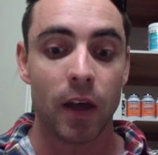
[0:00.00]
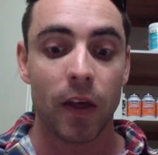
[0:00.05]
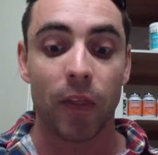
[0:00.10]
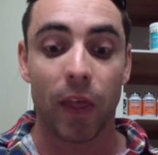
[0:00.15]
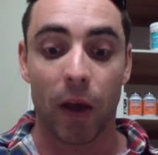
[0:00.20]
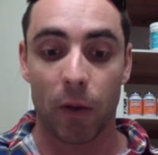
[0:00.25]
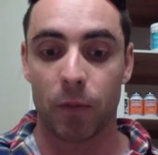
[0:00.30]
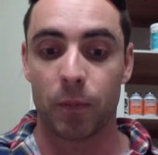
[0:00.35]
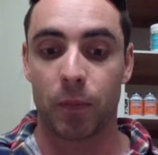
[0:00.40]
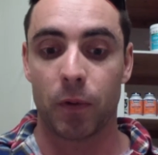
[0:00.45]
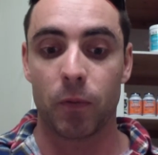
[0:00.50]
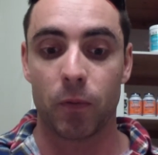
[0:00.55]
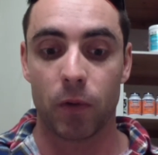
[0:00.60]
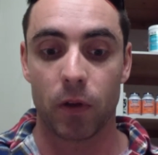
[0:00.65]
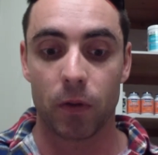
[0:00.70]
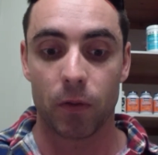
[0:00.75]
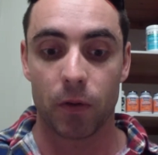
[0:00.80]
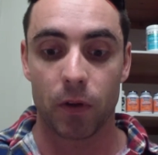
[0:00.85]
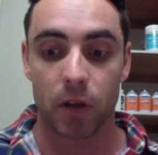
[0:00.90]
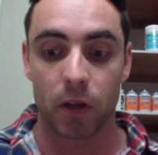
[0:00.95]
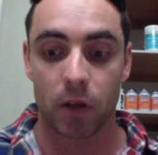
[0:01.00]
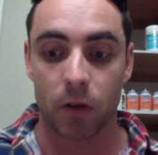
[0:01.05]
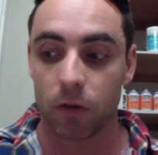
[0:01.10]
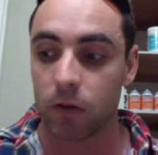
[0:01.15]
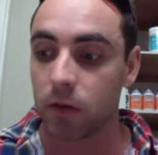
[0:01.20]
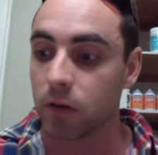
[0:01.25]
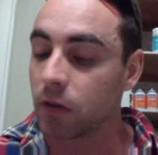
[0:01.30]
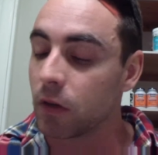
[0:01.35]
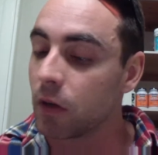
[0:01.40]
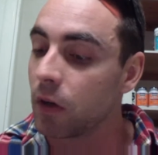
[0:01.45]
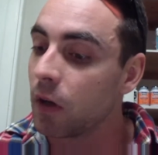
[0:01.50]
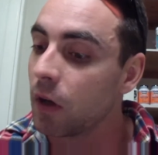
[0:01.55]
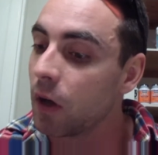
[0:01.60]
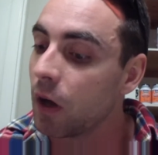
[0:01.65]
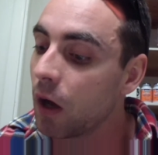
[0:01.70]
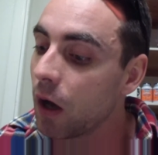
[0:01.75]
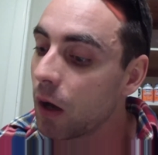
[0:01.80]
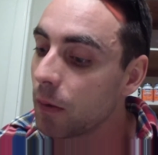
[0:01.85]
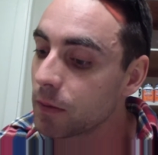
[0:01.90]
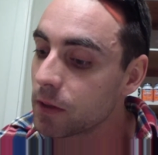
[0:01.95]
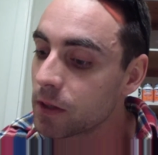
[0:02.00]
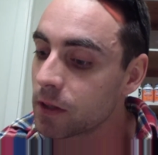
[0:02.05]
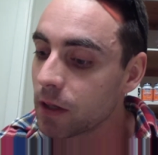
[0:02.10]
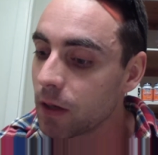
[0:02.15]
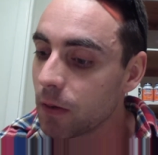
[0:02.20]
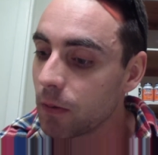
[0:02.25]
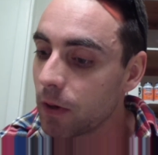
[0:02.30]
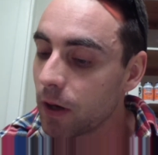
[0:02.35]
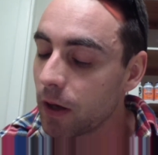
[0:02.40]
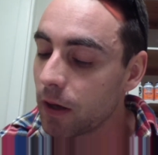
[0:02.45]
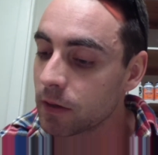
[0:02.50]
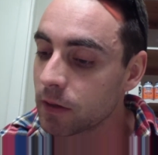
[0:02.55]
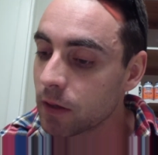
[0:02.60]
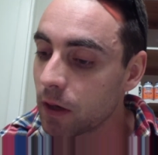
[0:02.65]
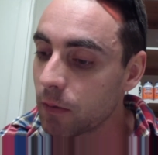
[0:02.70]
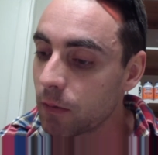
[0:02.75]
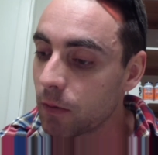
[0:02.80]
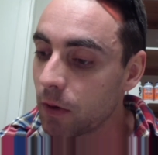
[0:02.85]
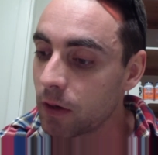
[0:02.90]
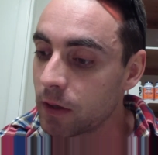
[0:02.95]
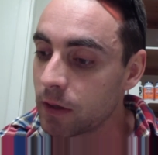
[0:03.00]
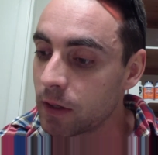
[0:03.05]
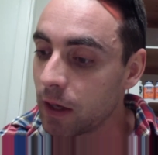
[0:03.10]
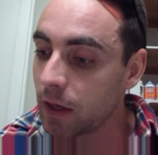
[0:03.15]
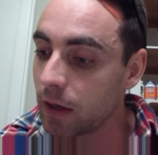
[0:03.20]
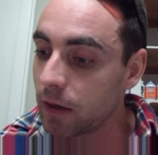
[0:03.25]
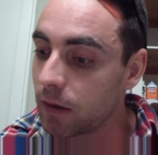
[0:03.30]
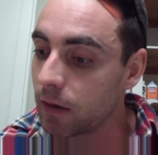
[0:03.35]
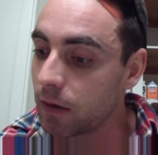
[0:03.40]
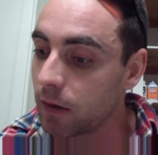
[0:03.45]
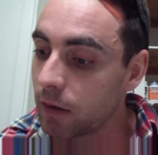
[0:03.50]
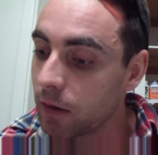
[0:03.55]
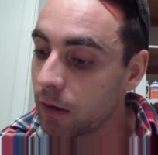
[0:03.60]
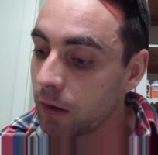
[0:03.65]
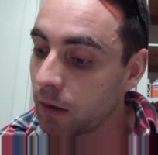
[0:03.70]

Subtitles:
that would be really, really good. Just seeing what else I wrote down.